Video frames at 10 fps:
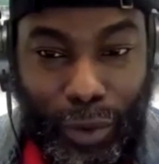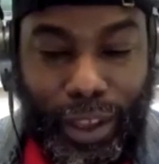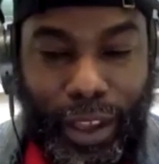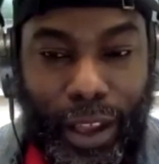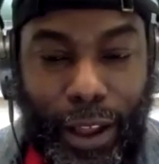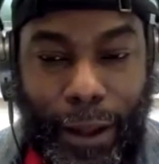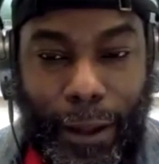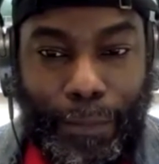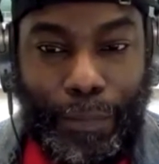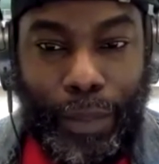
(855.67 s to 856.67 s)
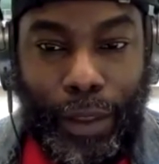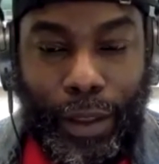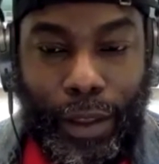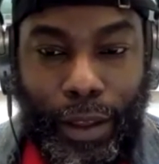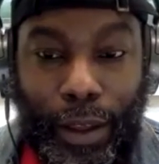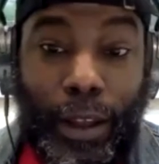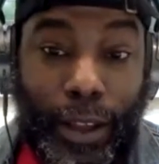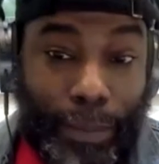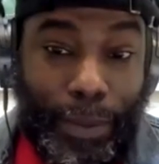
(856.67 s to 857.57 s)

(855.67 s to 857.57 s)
really uh, uh, can